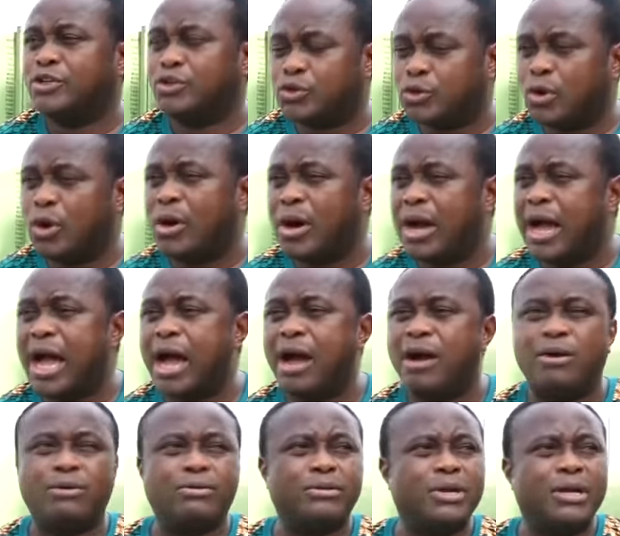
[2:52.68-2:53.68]
You saw
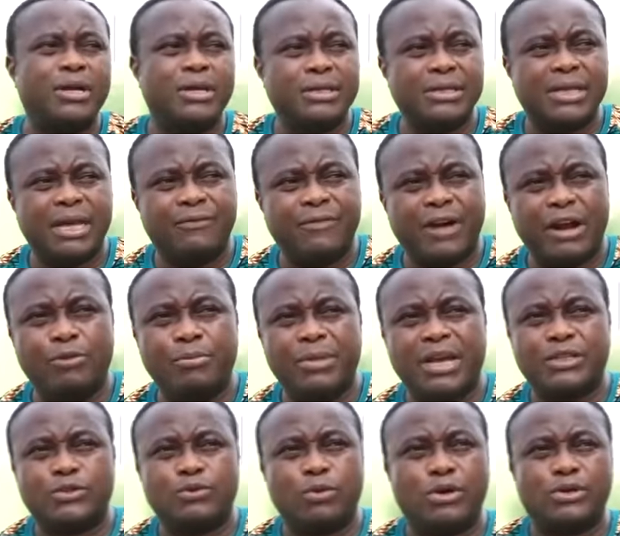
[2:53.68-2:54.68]
how the
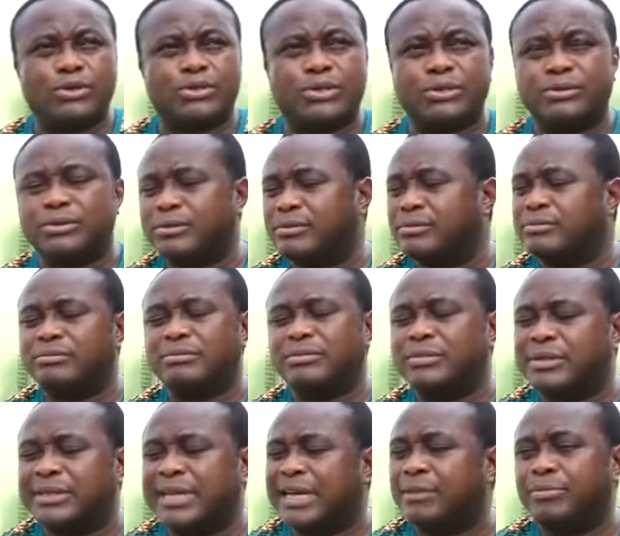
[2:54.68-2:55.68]
environment was
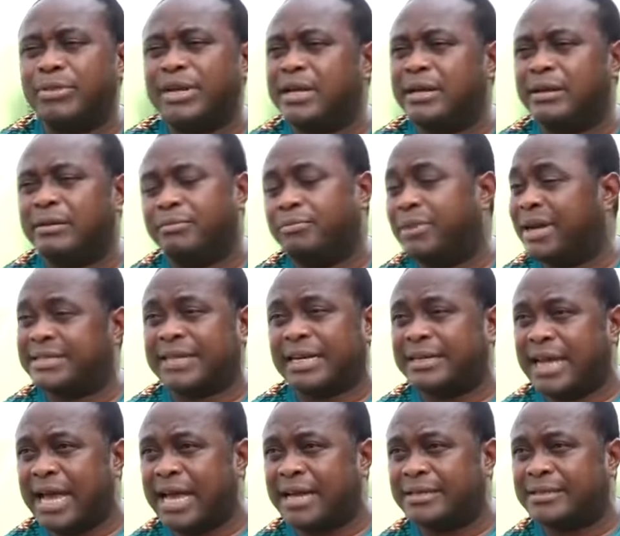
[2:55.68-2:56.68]
terribly
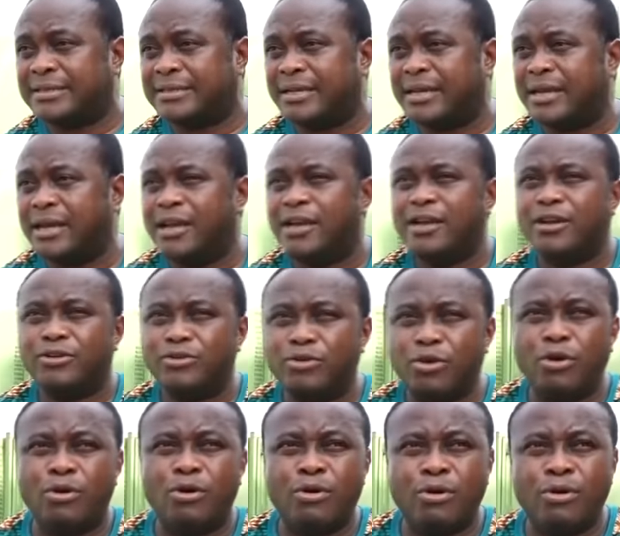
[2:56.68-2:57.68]
bastardized.
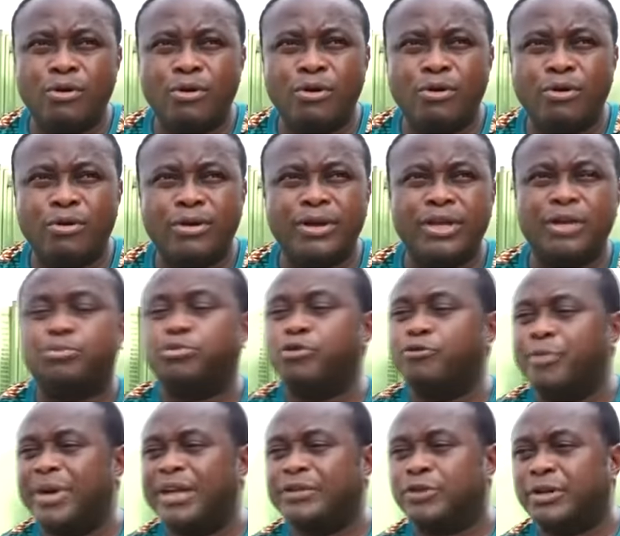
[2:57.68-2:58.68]
No
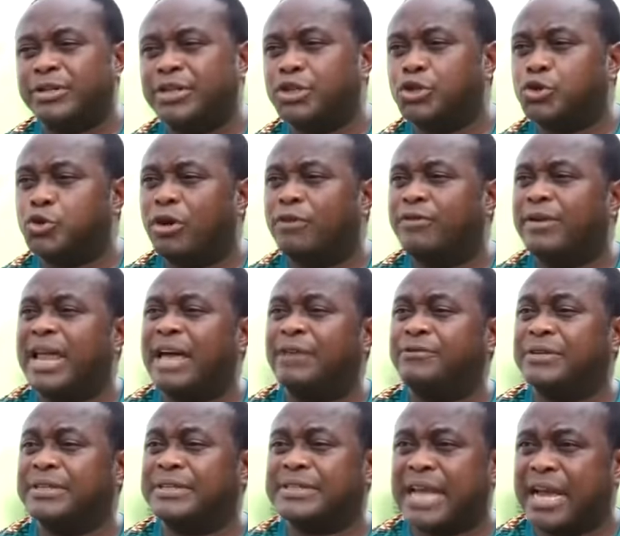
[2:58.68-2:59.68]
improvement on the issue of
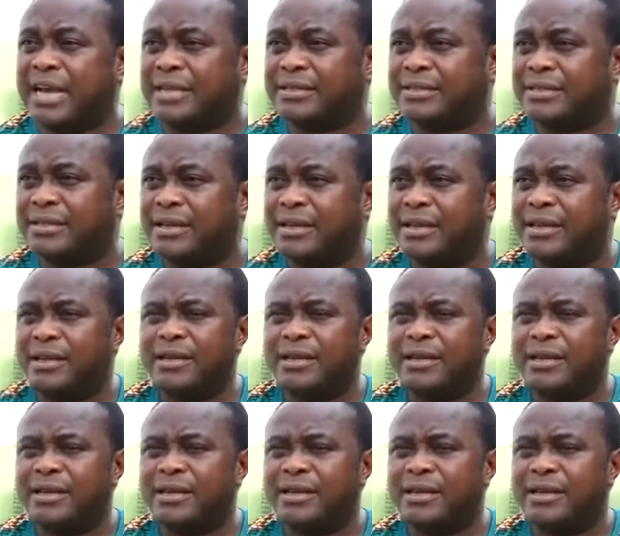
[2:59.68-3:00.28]
landfill sites.